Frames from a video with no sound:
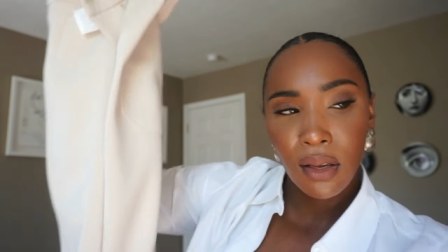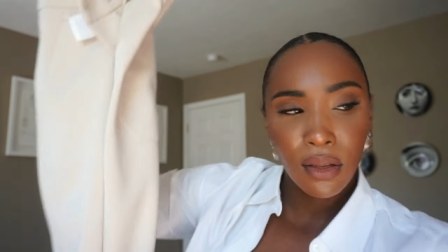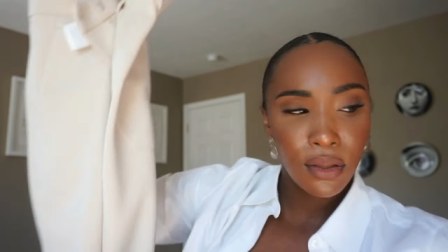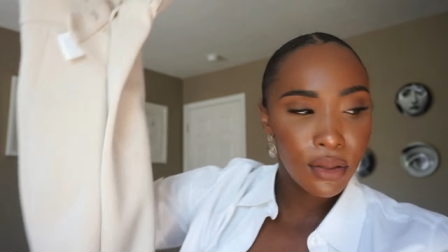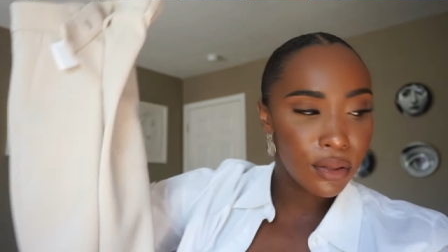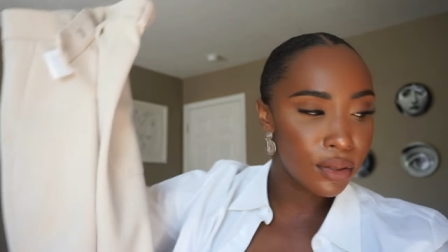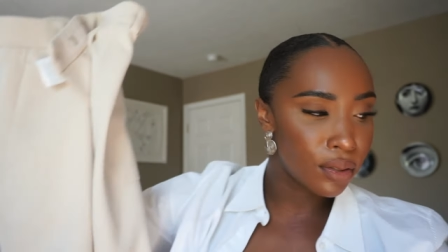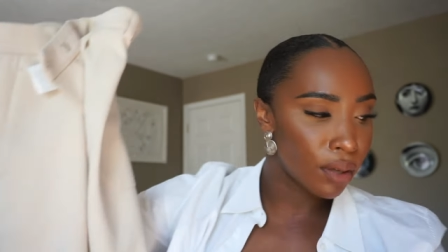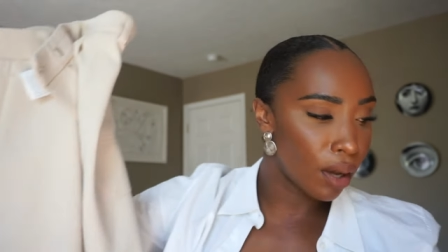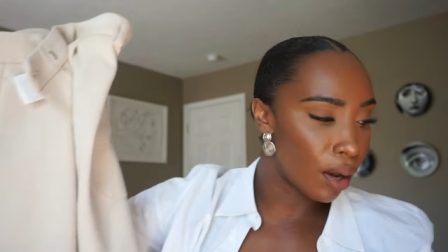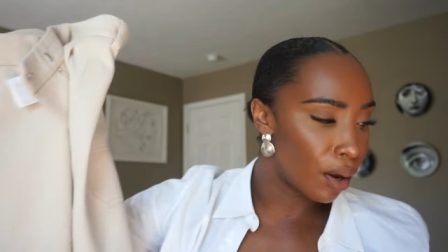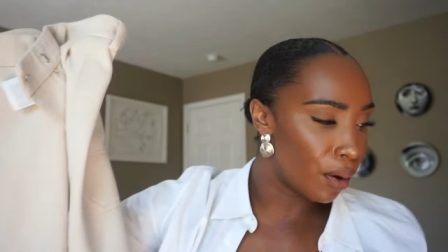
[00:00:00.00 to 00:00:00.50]

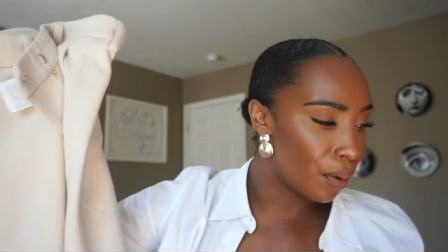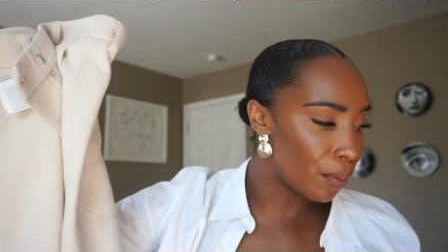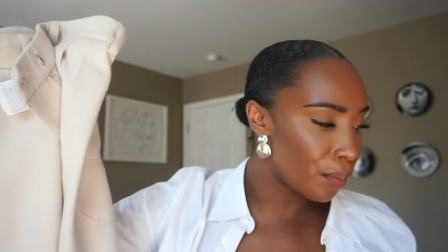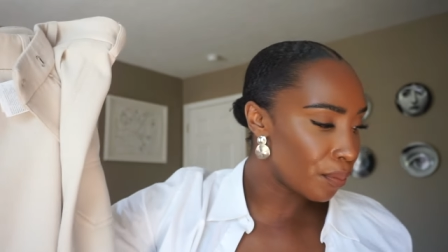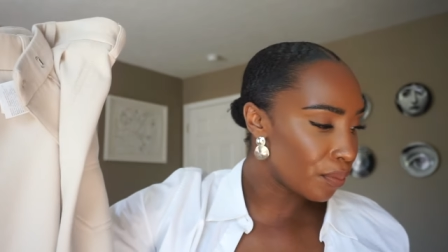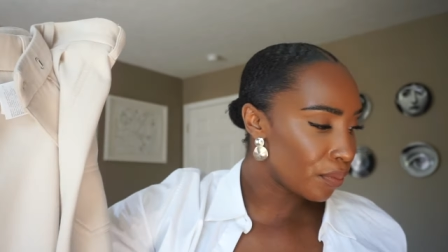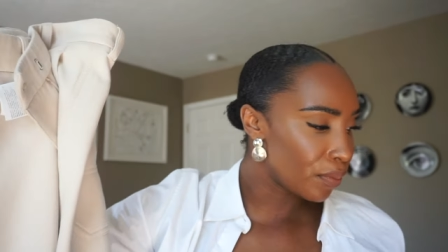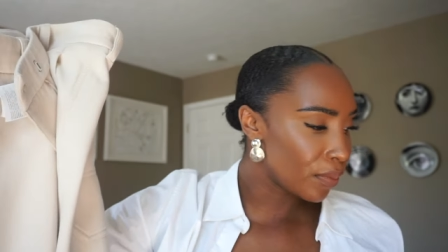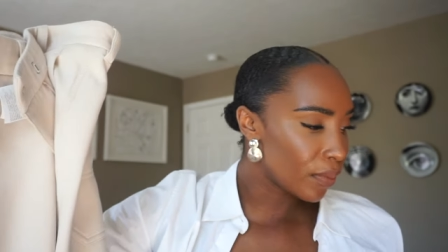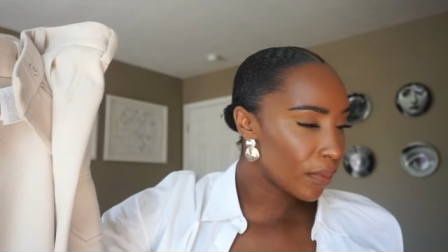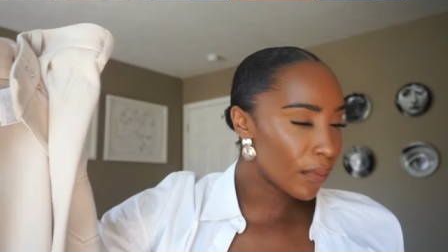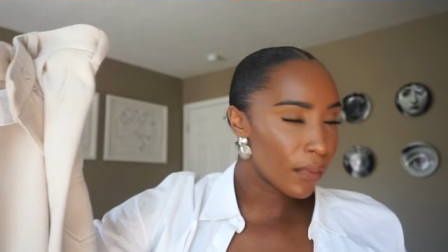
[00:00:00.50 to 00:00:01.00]
So
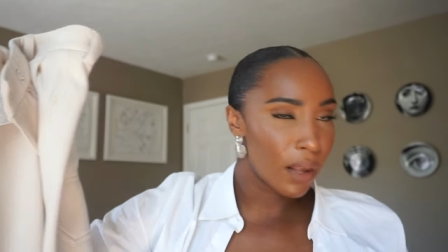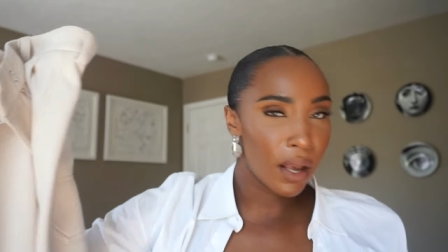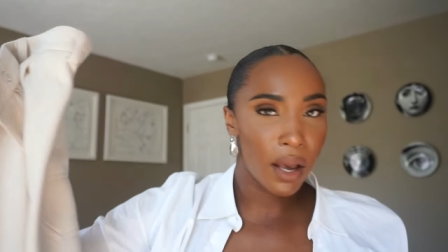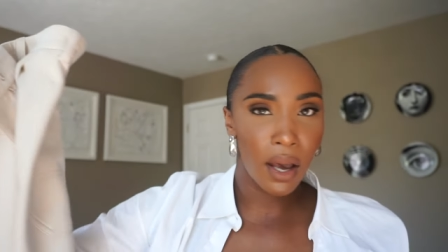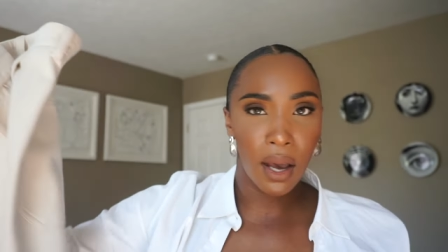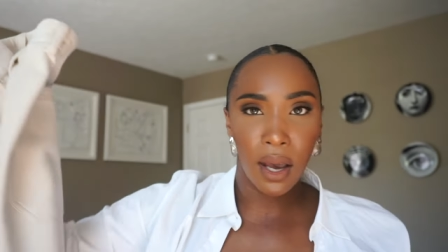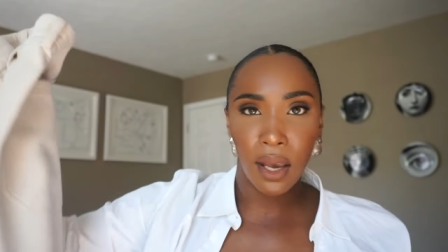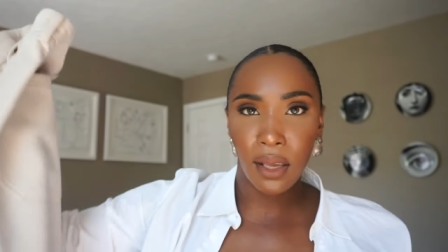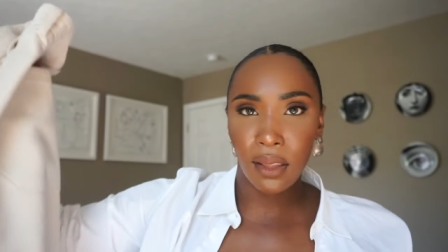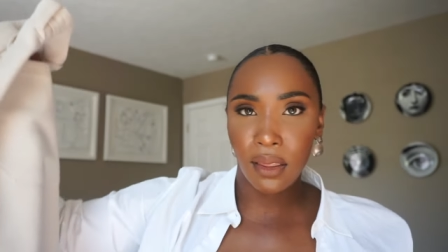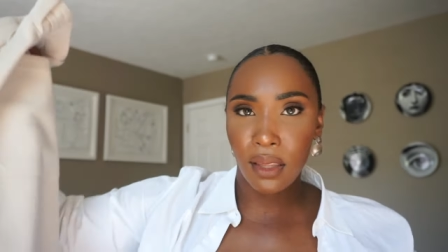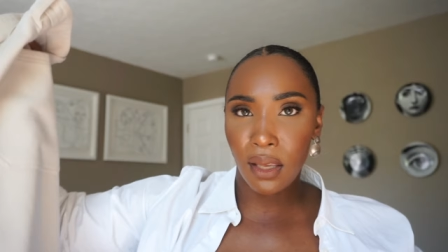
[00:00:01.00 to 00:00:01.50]

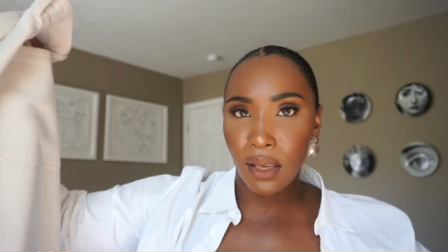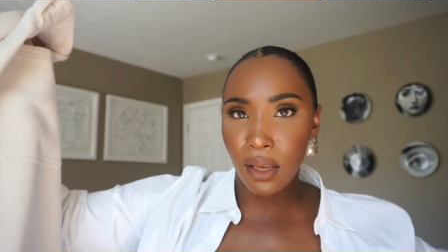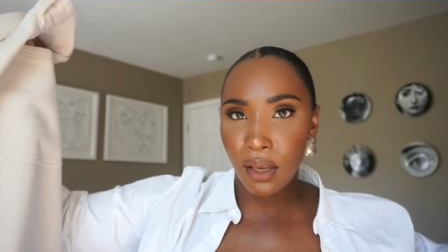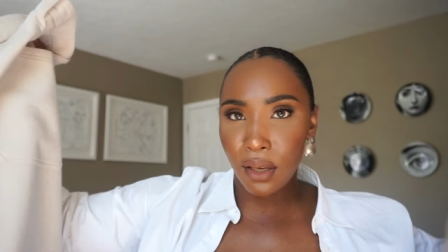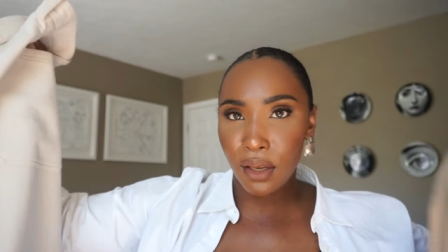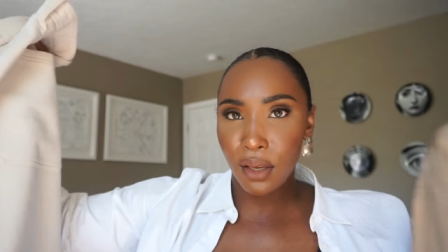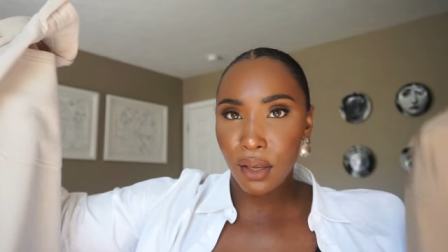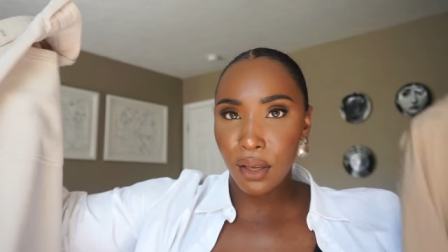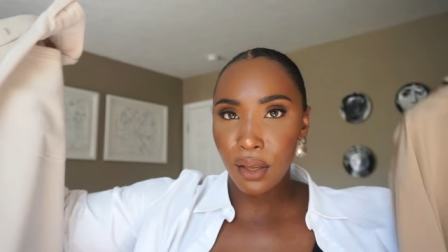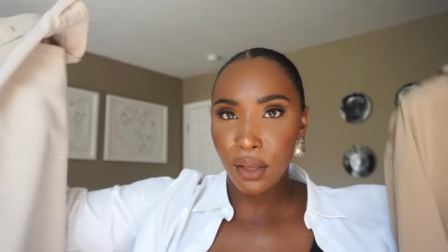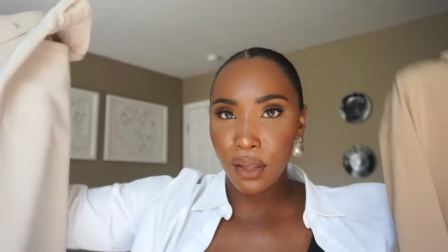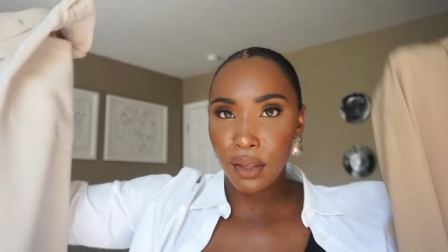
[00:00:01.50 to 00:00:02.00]
I think
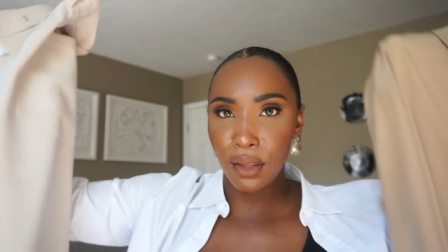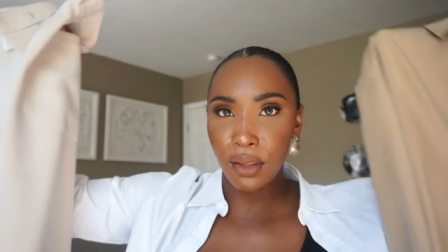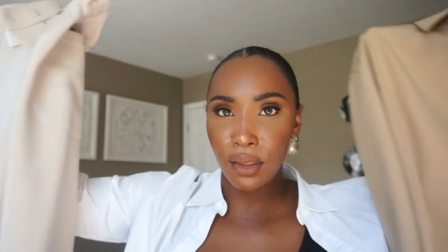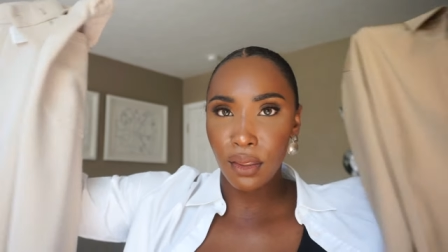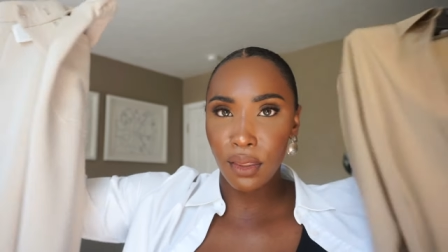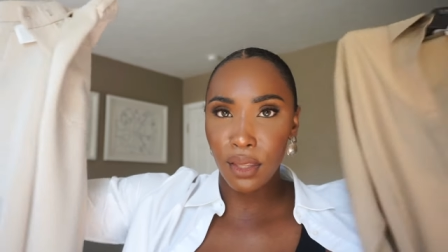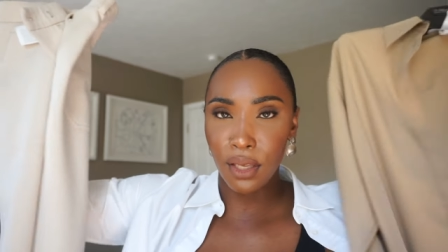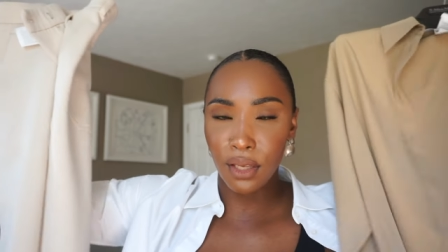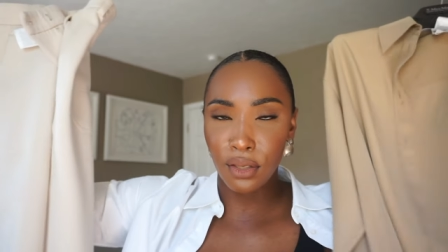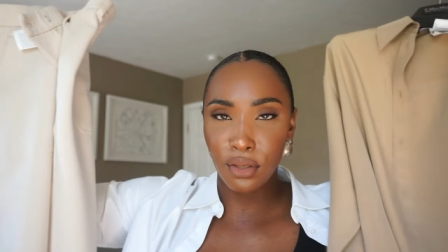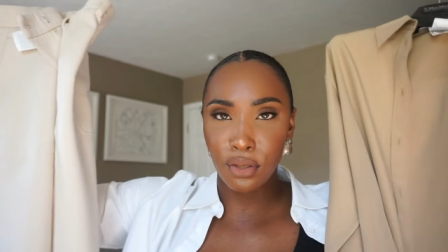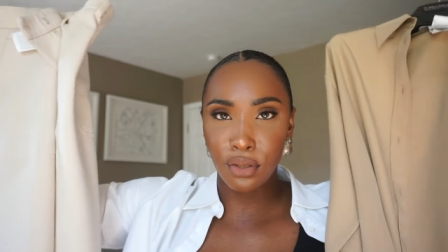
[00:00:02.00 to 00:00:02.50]

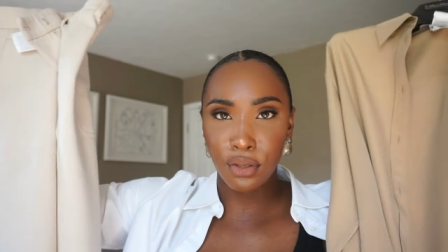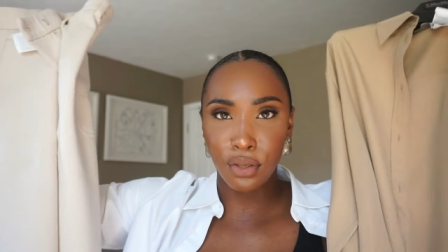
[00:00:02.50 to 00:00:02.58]
these